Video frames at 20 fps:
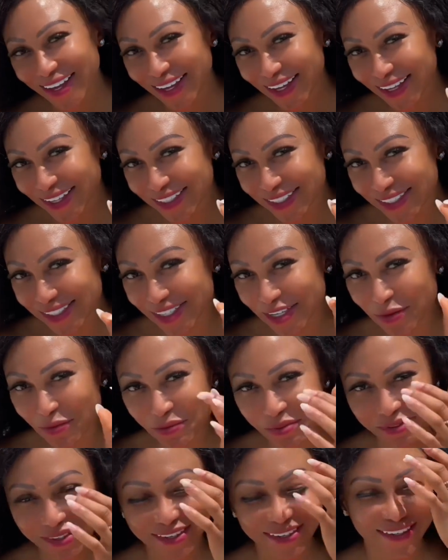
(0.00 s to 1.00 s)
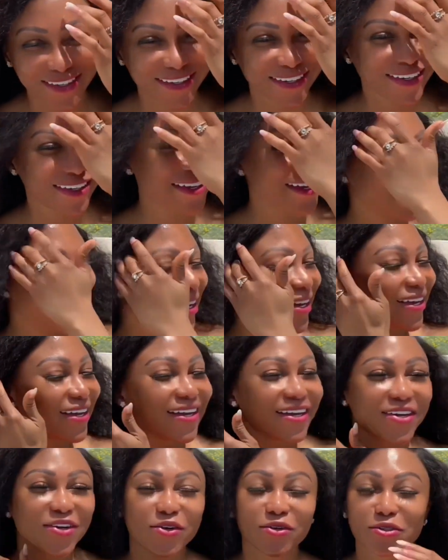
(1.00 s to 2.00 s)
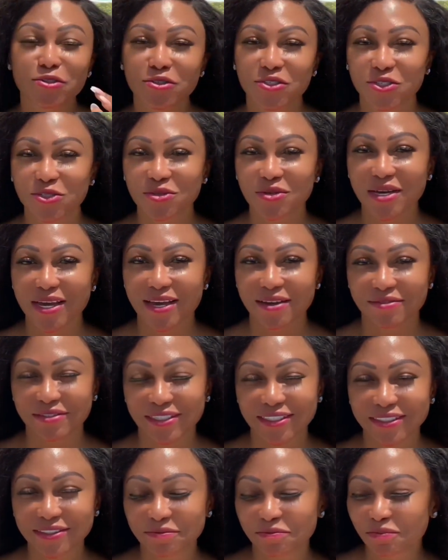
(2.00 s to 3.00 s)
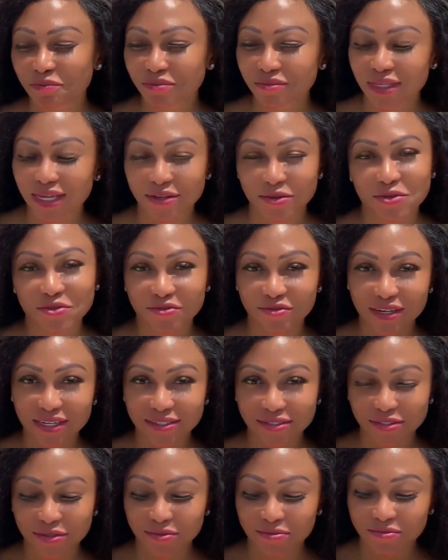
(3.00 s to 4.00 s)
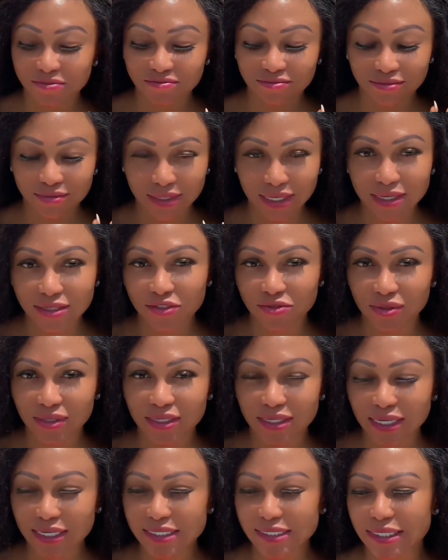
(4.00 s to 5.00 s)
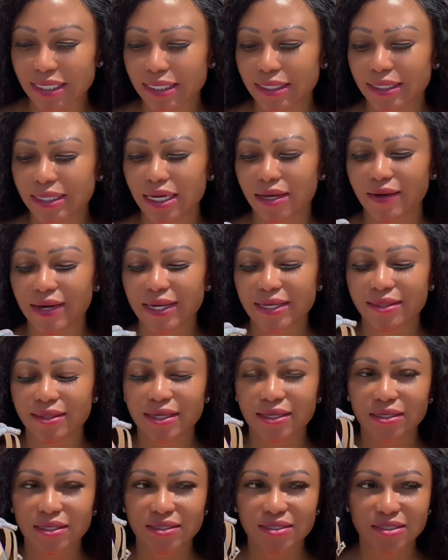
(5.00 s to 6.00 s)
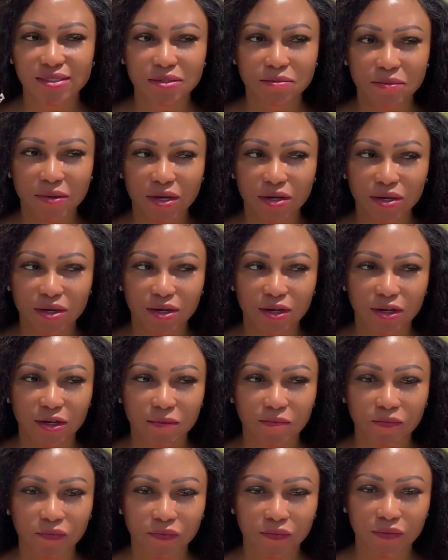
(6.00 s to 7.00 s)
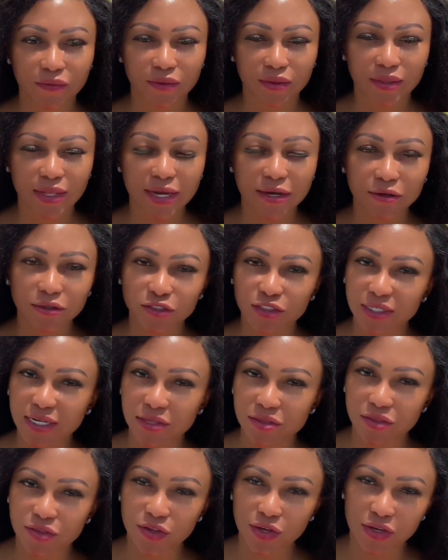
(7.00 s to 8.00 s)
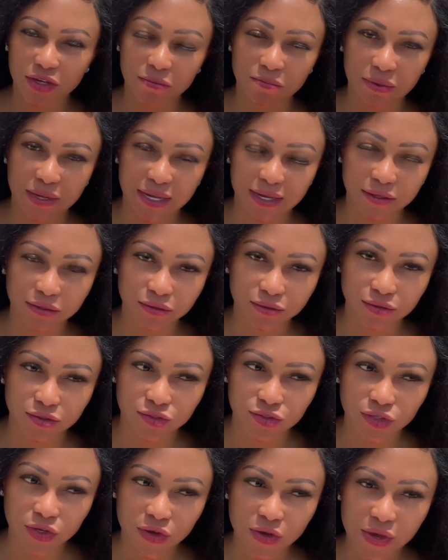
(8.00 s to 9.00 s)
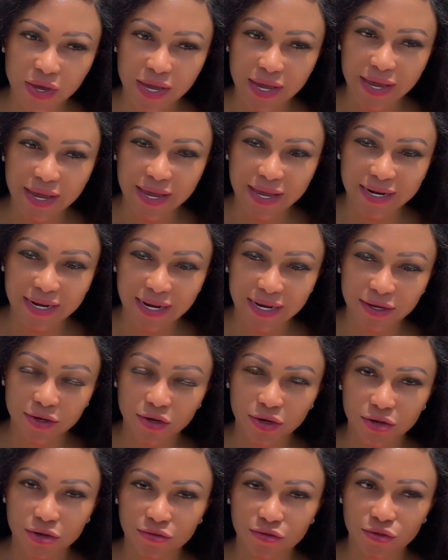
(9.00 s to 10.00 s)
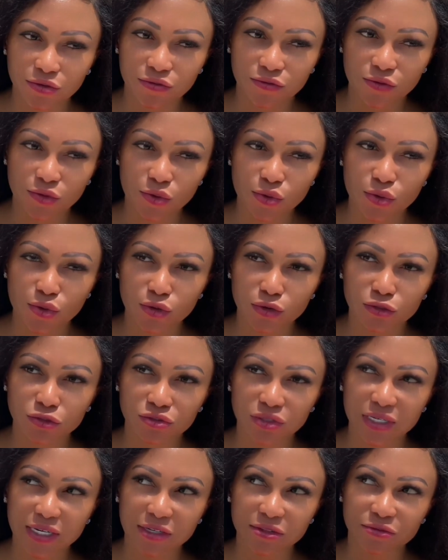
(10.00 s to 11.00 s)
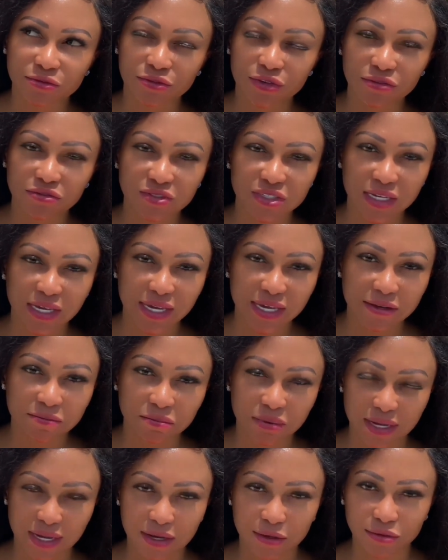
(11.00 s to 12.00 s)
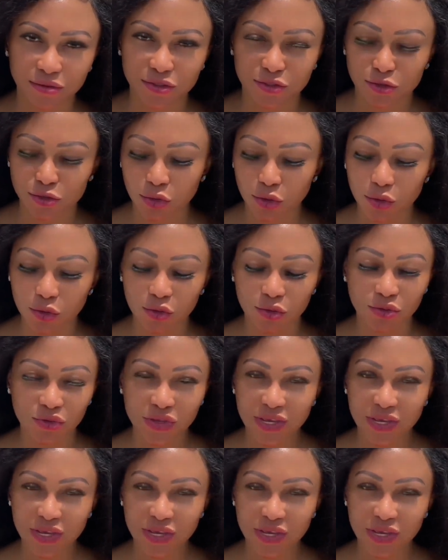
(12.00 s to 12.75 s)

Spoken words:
a tip. Go to Shoe Heaven and you find some things really nice there. Now I think this is about £930, and I got it for £458. So